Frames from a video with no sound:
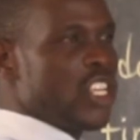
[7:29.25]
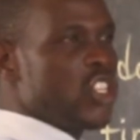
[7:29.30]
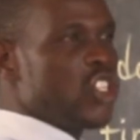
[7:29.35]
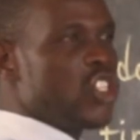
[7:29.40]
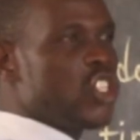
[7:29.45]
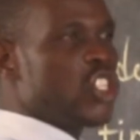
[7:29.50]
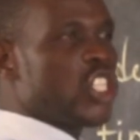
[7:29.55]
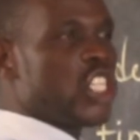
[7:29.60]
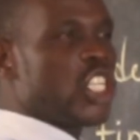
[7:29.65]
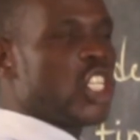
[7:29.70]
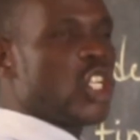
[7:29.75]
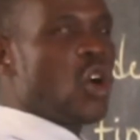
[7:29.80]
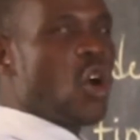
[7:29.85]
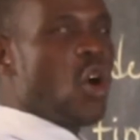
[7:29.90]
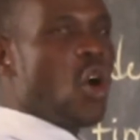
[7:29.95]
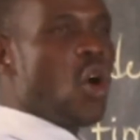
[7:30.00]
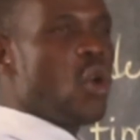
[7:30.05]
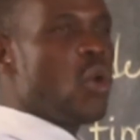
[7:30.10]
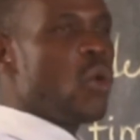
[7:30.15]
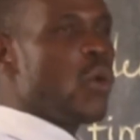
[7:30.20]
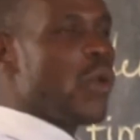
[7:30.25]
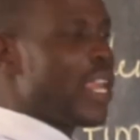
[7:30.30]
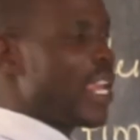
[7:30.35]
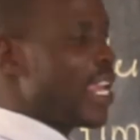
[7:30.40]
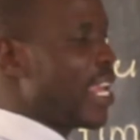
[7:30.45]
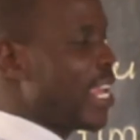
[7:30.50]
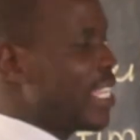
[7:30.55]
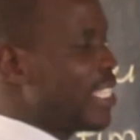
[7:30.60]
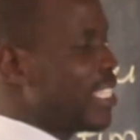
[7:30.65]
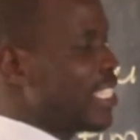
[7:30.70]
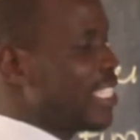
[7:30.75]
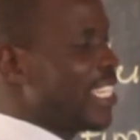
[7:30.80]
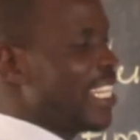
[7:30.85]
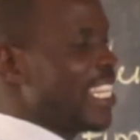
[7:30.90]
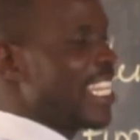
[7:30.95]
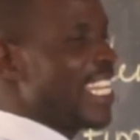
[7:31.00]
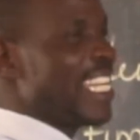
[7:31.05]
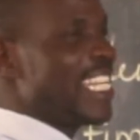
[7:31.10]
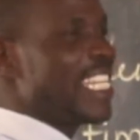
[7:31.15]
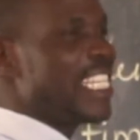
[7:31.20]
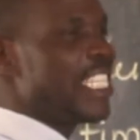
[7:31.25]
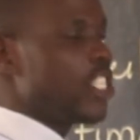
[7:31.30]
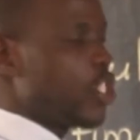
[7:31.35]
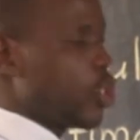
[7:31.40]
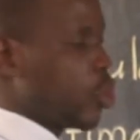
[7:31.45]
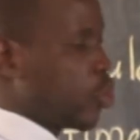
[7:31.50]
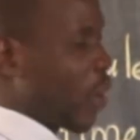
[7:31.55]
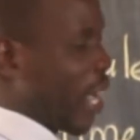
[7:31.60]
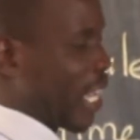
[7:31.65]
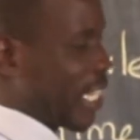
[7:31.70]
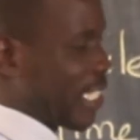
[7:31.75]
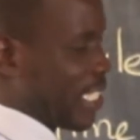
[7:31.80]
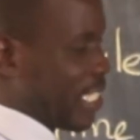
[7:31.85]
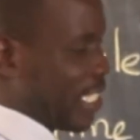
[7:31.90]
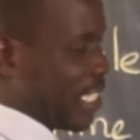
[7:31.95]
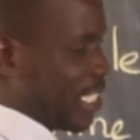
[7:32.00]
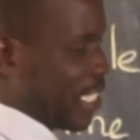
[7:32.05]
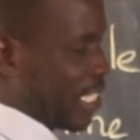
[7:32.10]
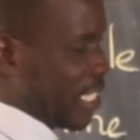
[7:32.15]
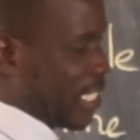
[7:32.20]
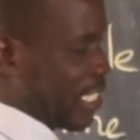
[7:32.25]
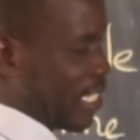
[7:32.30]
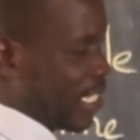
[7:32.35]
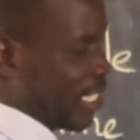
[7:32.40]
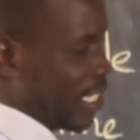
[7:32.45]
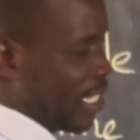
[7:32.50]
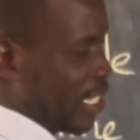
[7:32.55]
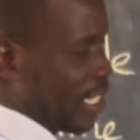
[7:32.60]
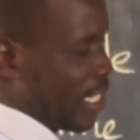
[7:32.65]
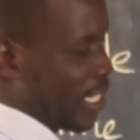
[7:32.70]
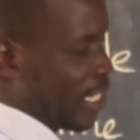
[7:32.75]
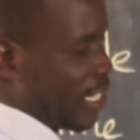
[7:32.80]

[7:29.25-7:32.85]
she always instructs.